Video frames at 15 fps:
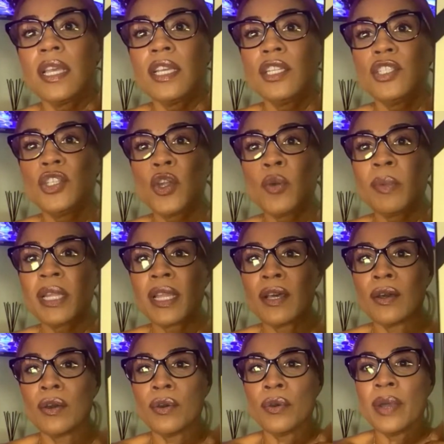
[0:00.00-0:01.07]
Joe
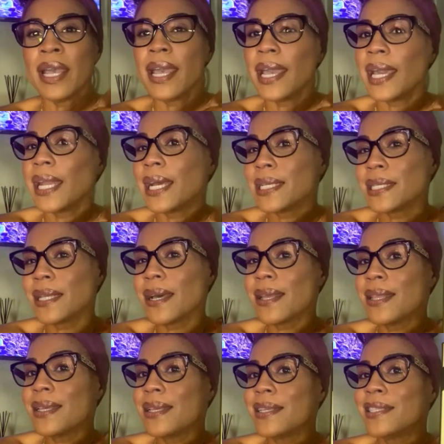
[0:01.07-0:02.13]
Malone. And I saw
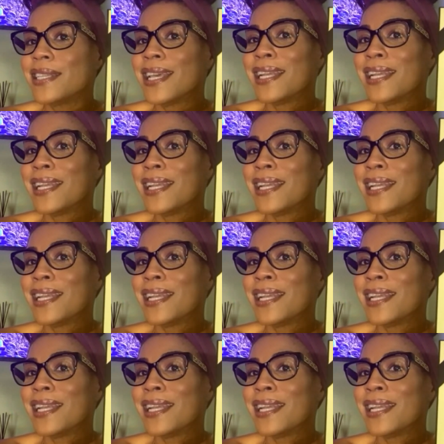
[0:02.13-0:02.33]
this